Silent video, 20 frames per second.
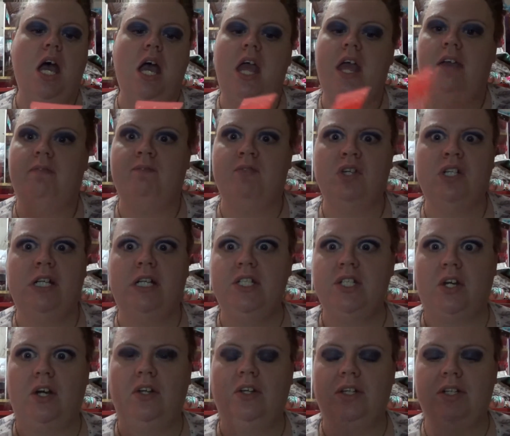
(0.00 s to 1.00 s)
And for a
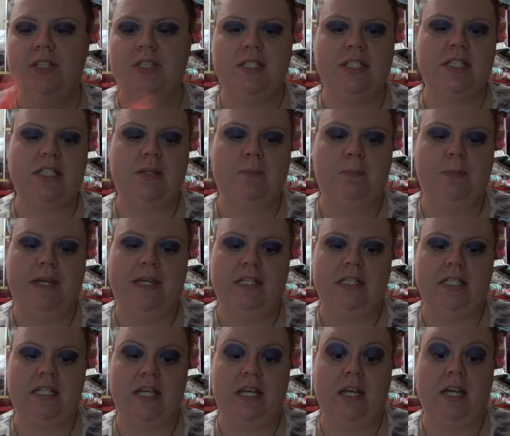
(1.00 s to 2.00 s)
dollar, this is
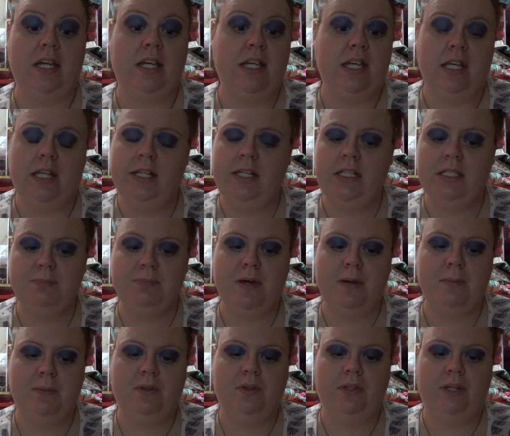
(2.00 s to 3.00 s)
amazing. Again, it's by
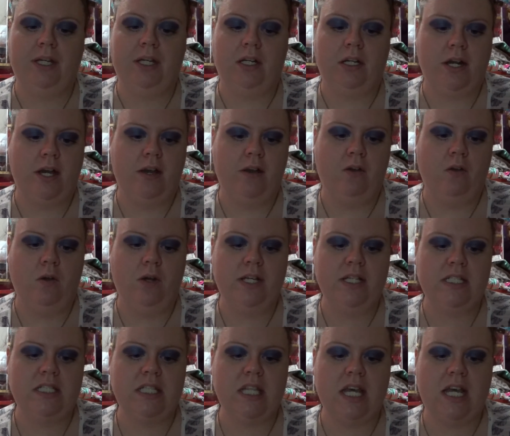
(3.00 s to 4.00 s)
Valero.
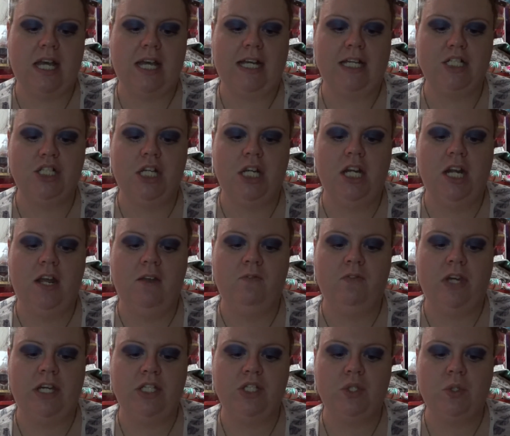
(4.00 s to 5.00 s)
It's the Hydrating
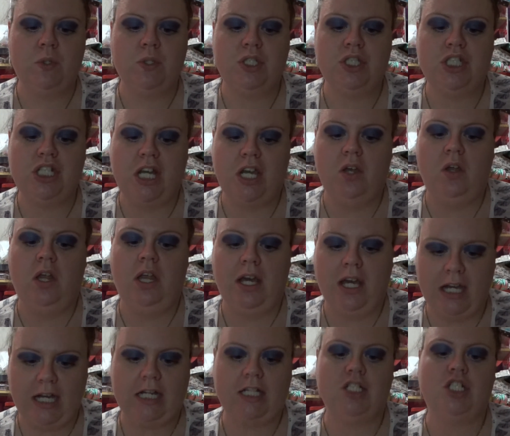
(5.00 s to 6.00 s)
Facial Gel
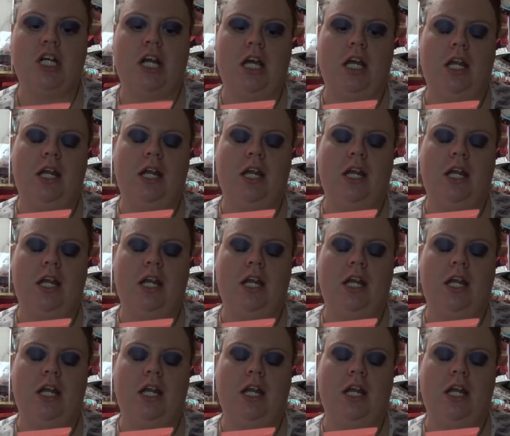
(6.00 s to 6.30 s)
Hydrator